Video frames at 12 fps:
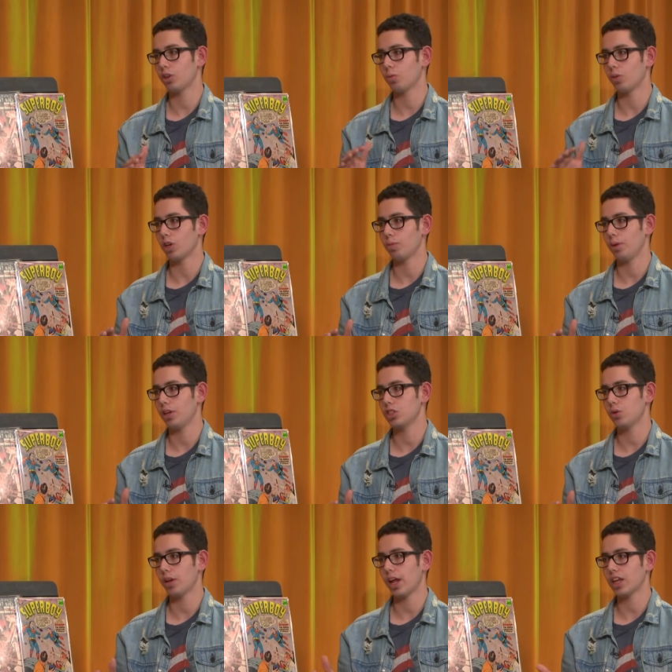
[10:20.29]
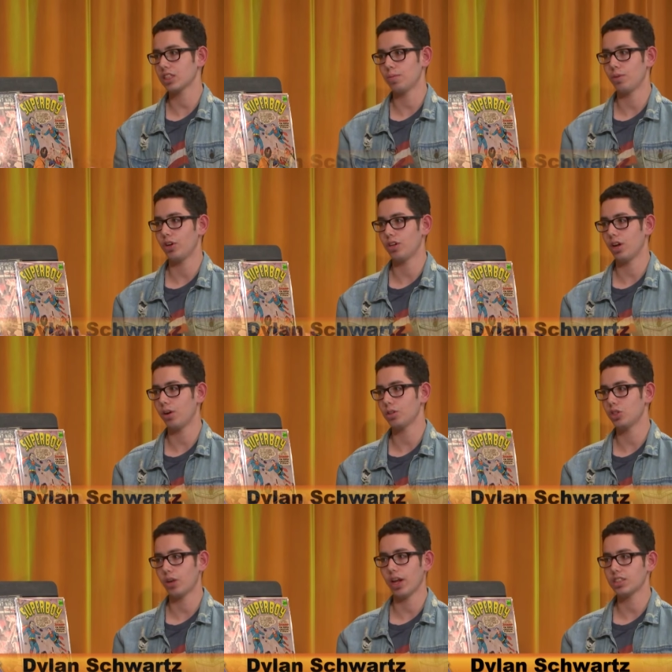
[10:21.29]
worth, because you can ask $1 million,
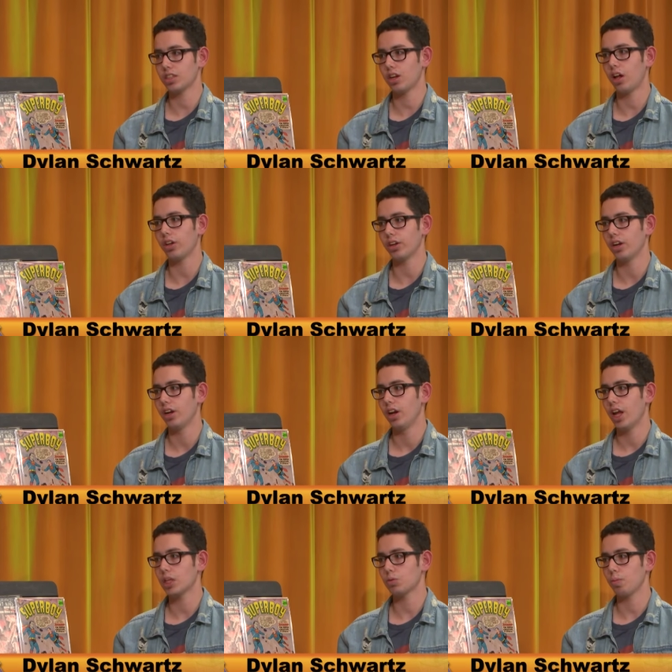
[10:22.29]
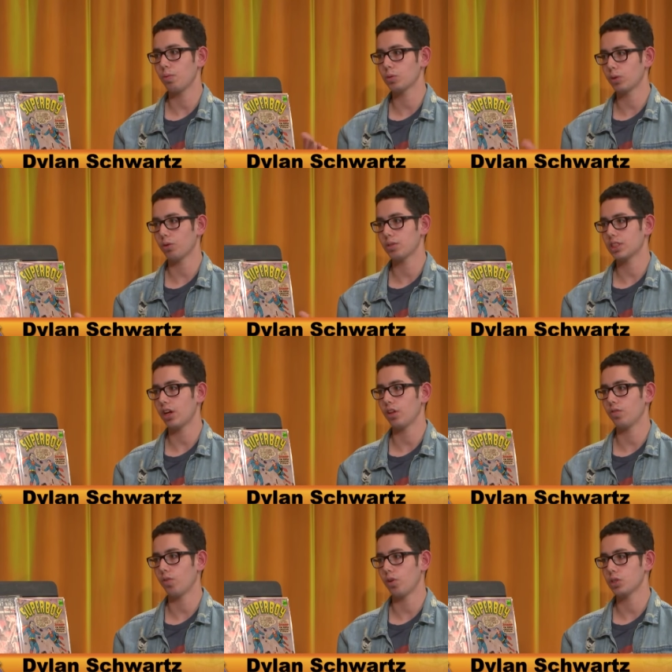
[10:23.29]
you can ask $1. It's what they're selling
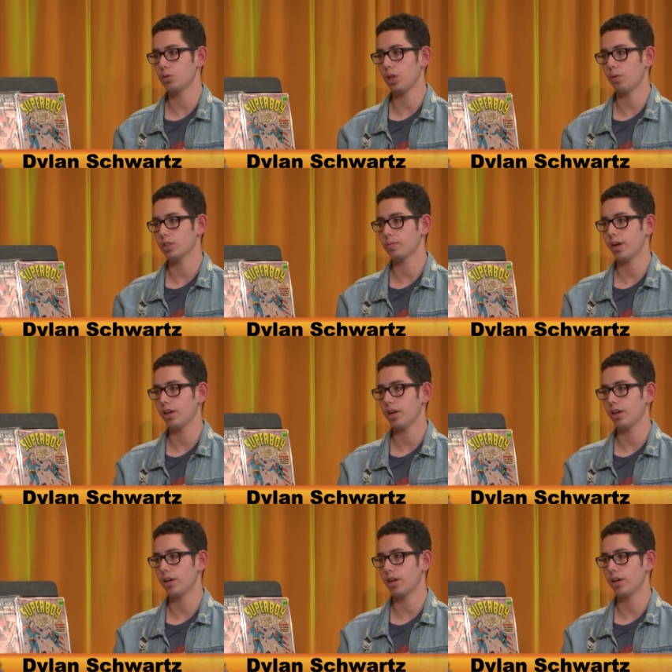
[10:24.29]
for is really what matters.